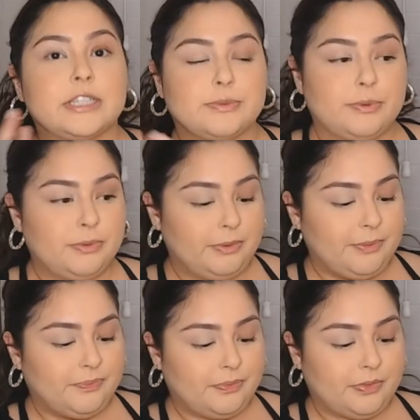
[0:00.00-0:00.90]
what we want.
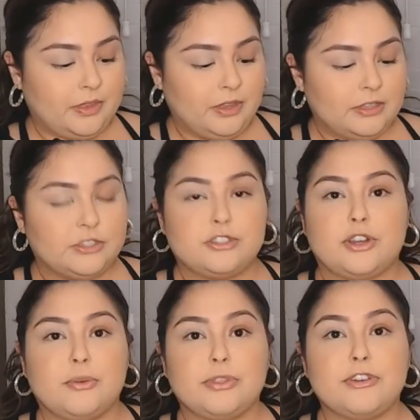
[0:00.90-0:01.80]
Start
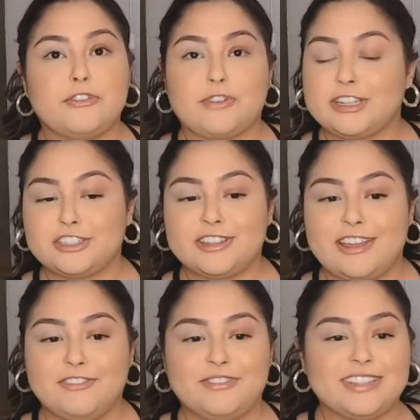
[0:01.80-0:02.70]
with a fresh
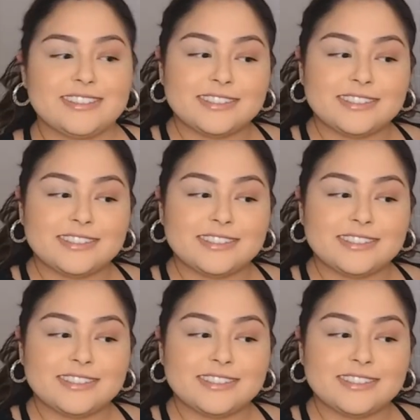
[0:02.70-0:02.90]
canvas.